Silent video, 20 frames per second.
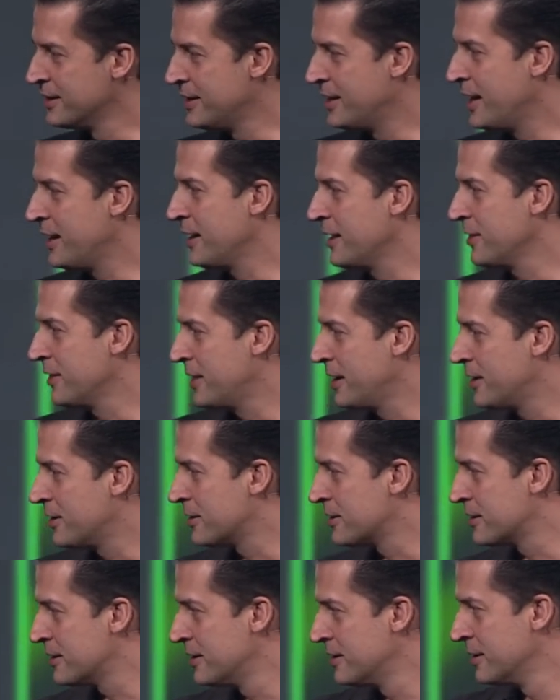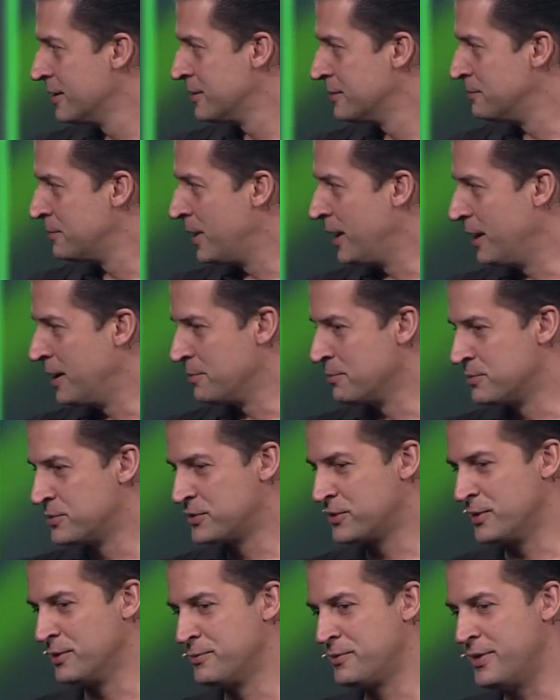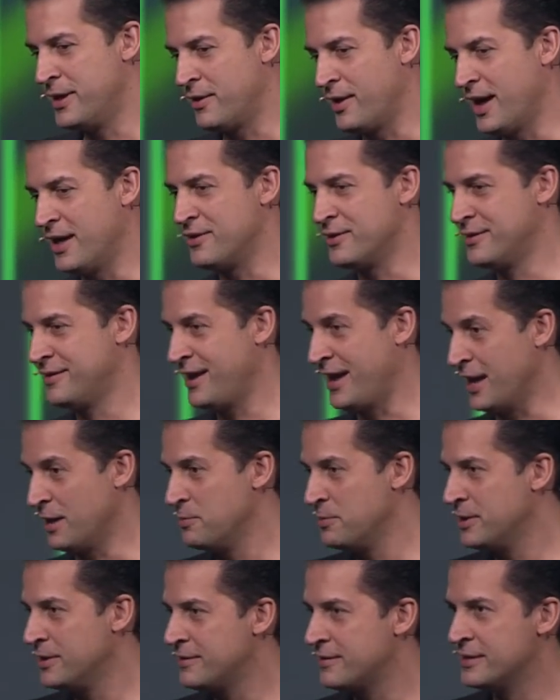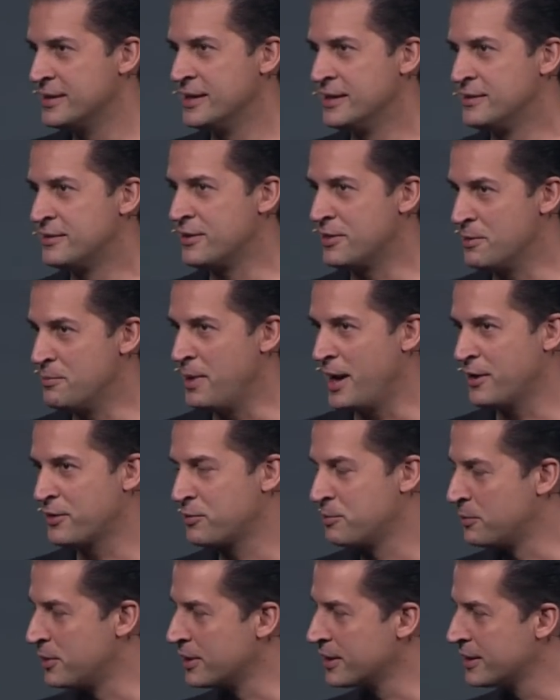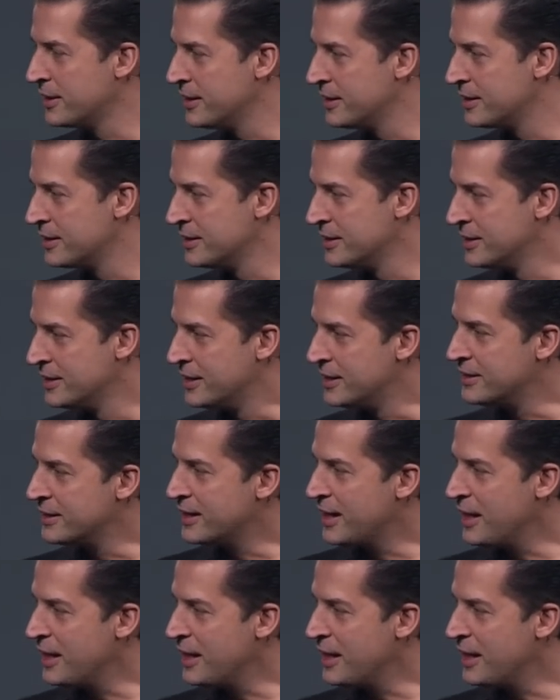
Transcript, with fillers: getting their sort of their entertainment to the mass market, and the